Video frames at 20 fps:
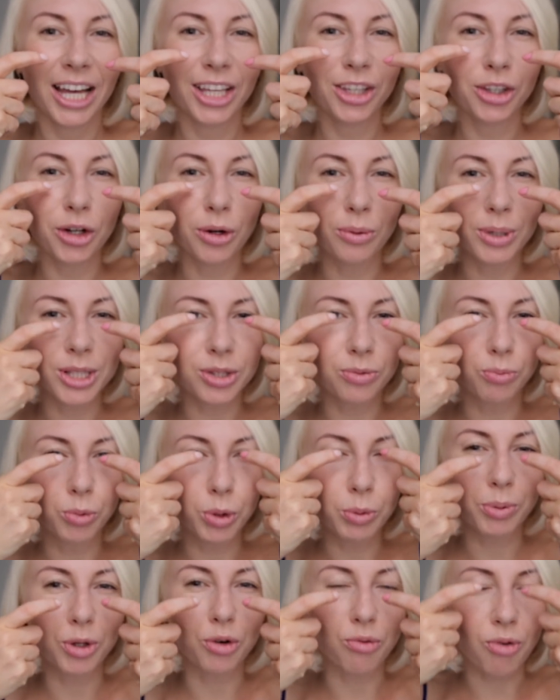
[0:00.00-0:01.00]
you know, it
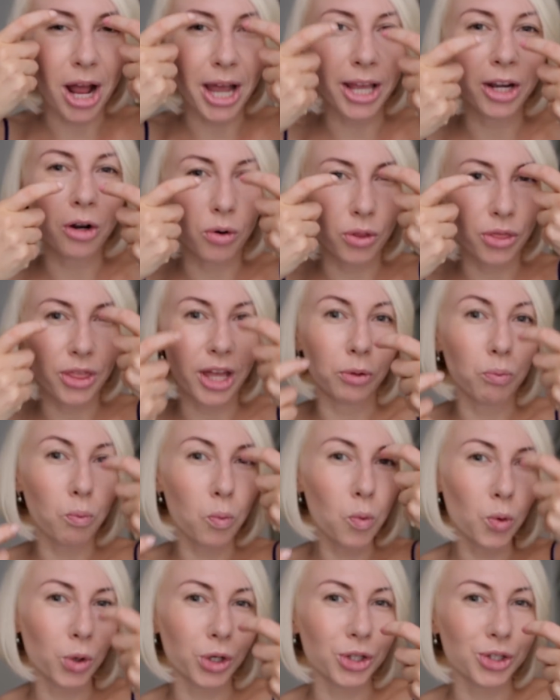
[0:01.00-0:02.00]
would be right on that
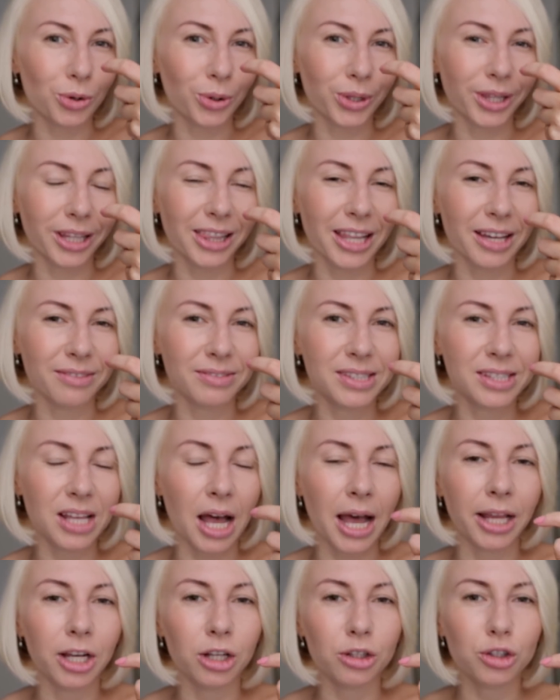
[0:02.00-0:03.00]
wound on the left
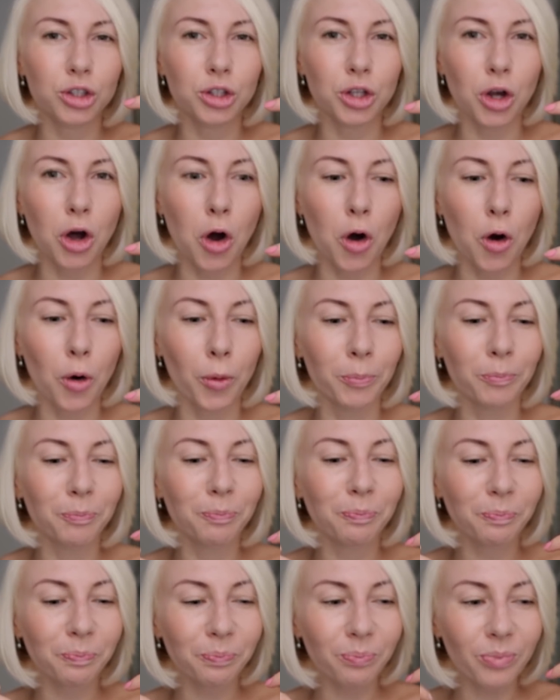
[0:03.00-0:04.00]
side.
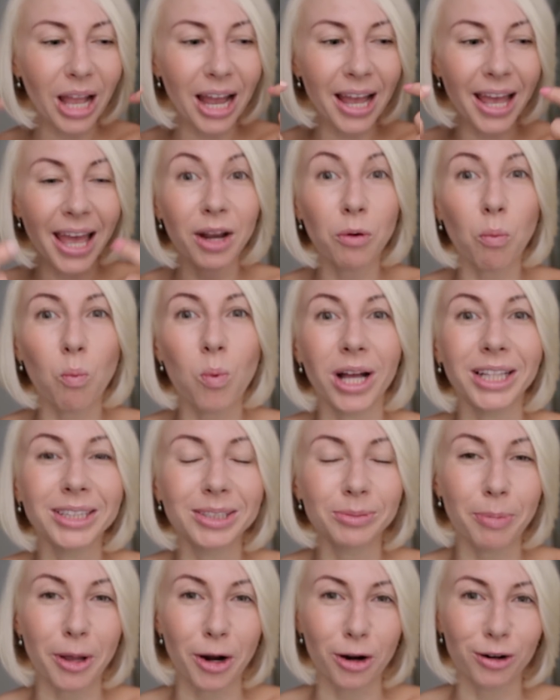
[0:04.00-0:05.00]
So I had
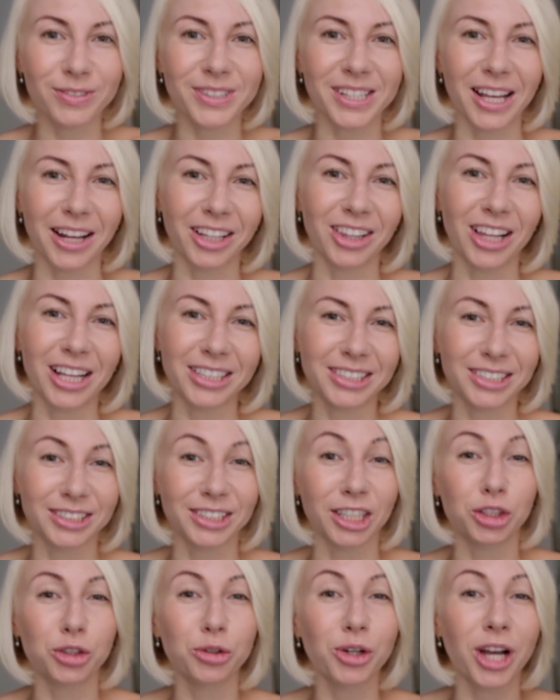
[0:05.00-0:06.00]
one pair of sunglasses
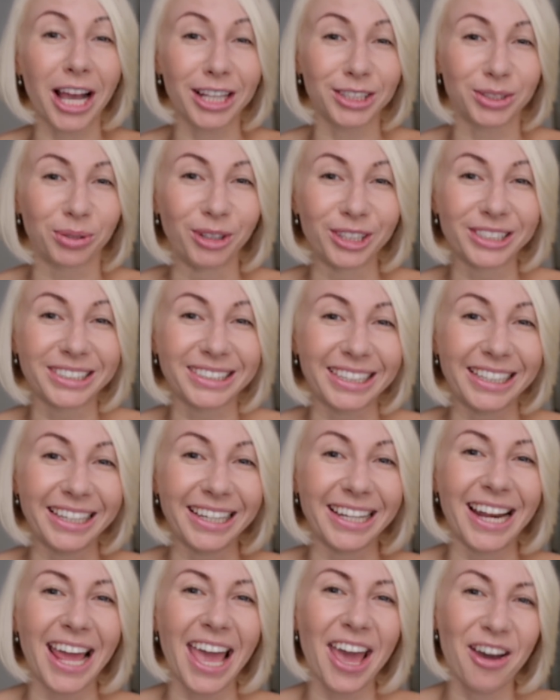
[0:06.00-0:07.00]
that you guys will see
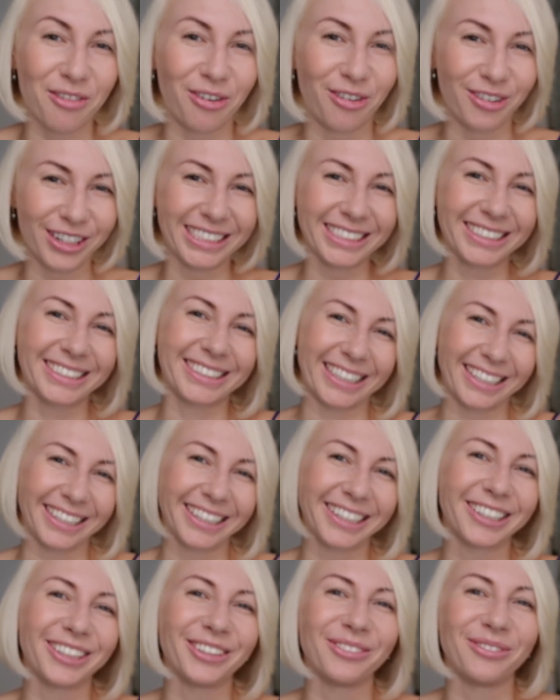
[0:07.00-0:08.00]
in every
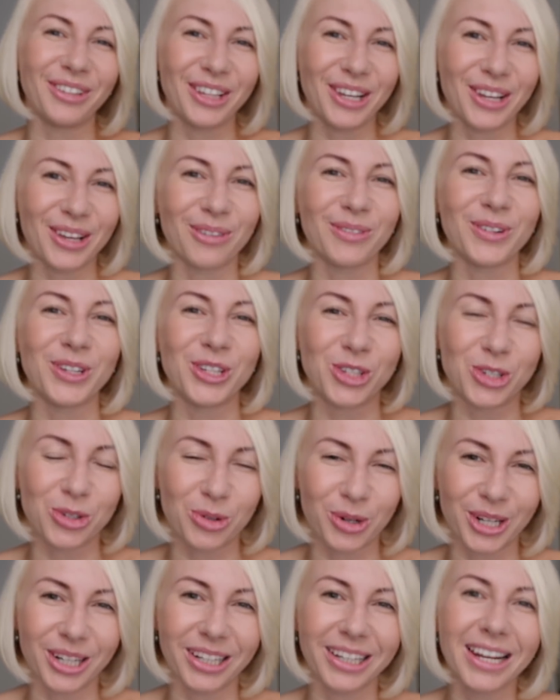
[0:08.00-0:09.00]
single video in
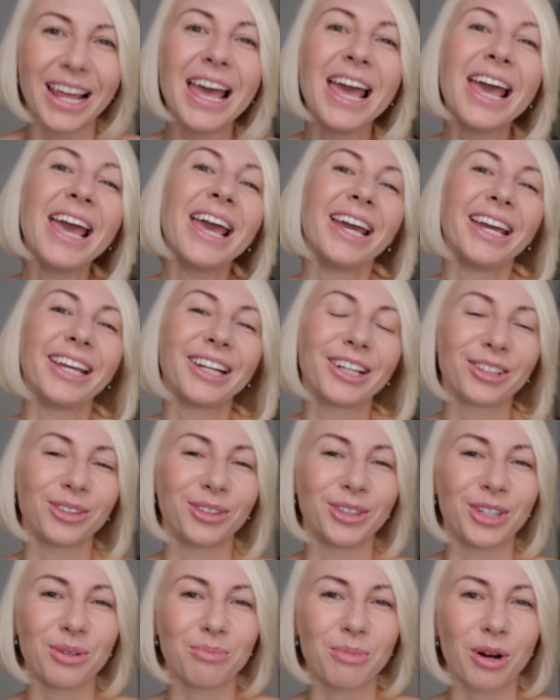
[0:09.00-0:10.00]
Jordan,
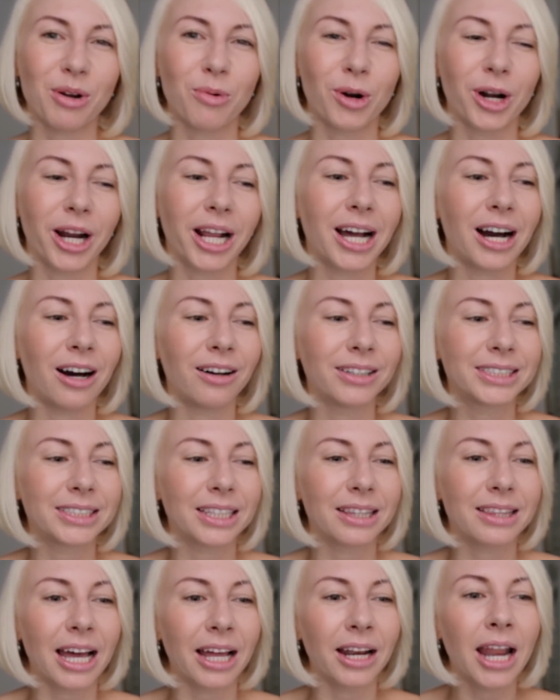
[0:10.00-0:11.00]
including my
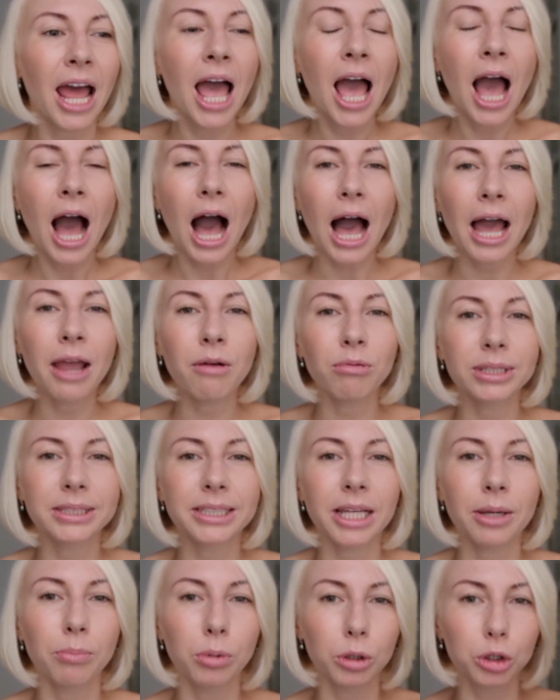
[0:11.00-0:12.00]
workouts, that I was
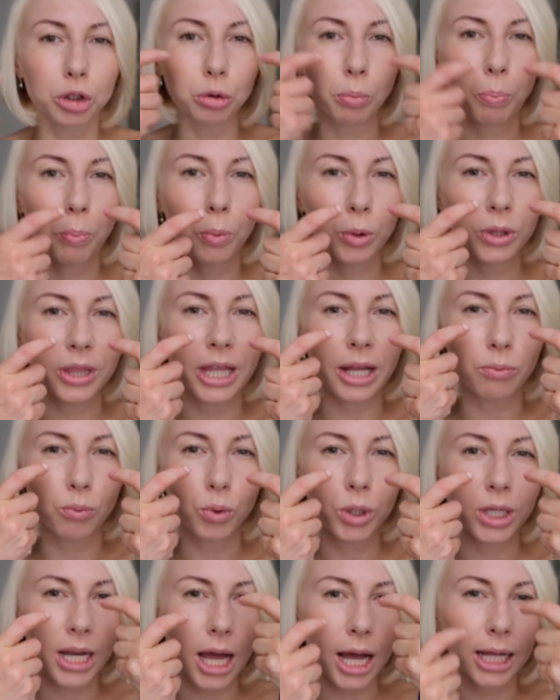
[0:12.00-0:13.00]
able to put that
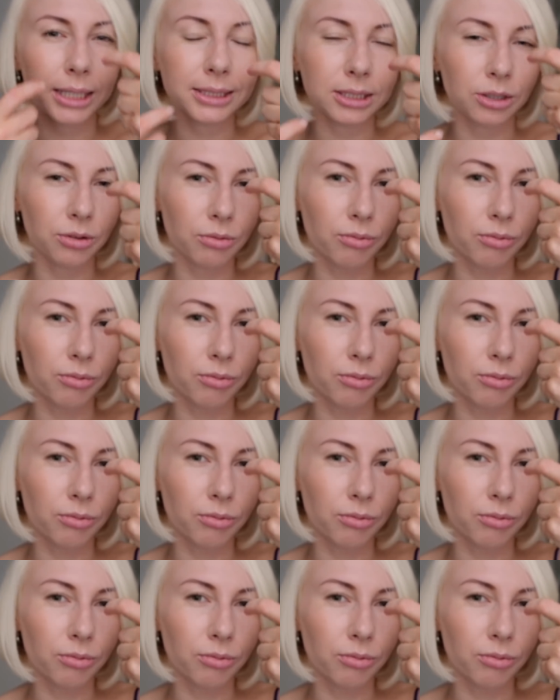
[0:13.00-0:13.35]
would not